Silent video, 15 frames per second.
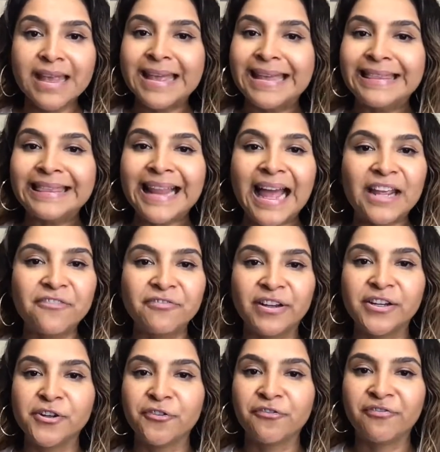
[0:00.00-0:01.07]
in life,
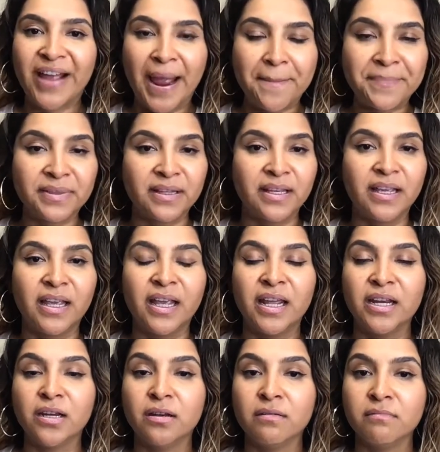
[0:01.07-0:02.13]
in your family,
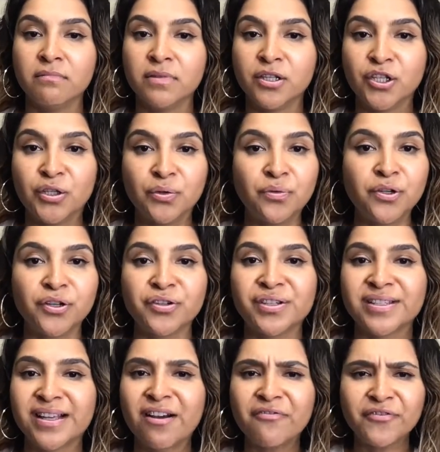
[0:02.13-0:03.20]
in you
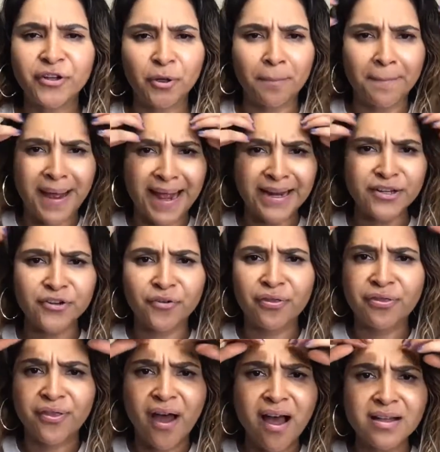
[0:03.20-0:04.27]
yourself, your mind, your
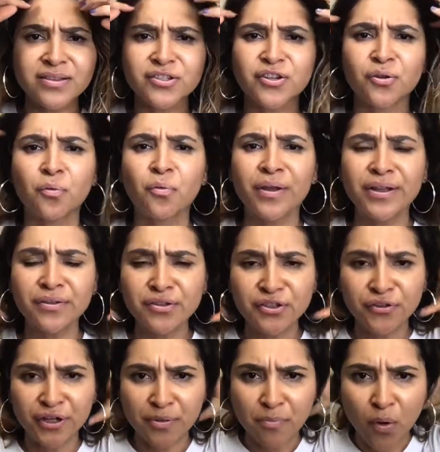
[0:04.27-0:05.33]
thoughts, your wills,
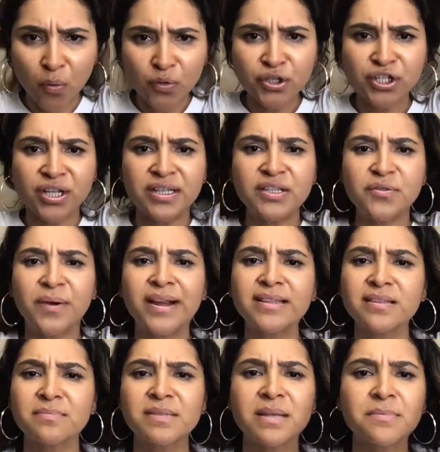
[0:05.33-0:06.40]
your emotions, right?
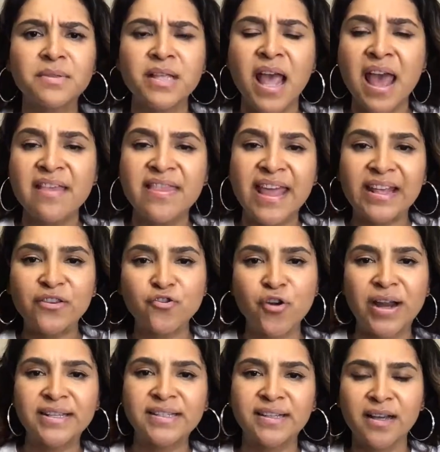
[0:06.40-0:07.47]
Sometimes they
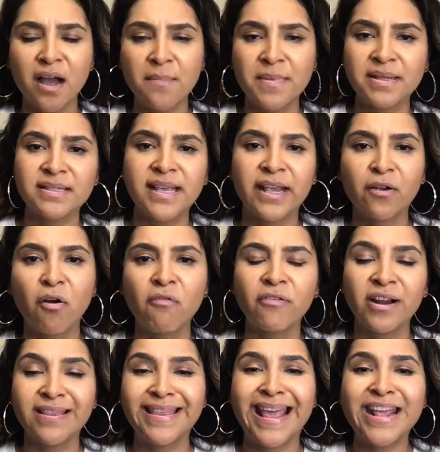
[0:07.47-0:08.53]
try to come and take over
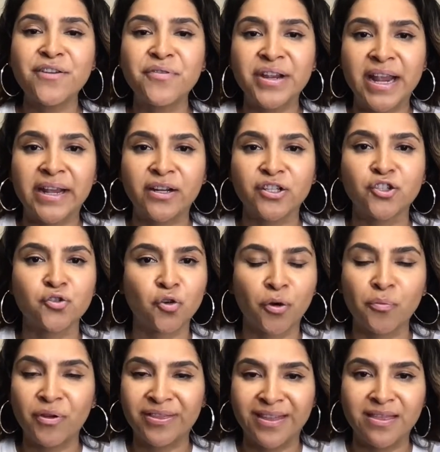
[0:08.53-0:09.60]
and they create a
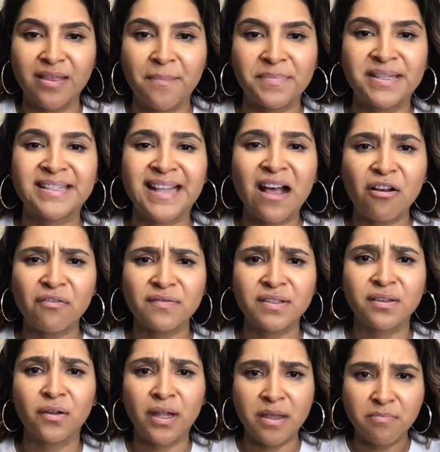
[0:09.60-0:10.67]
storm within themselves,
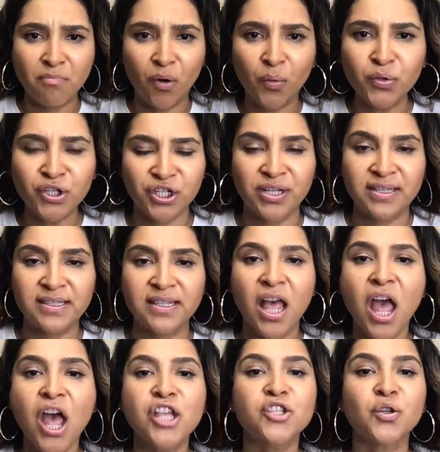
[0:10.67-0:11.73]
the emotions.
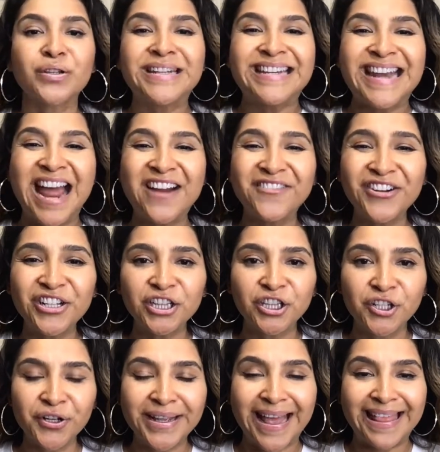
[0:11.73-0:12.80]
So never
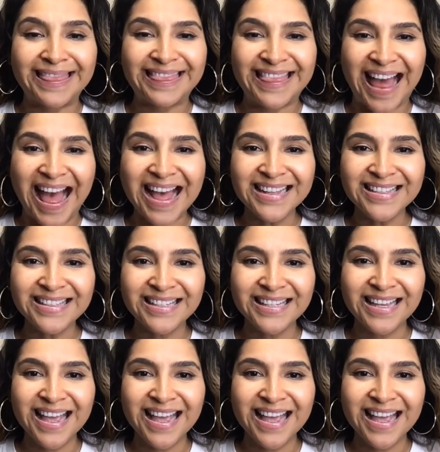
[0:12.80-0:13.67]
look at that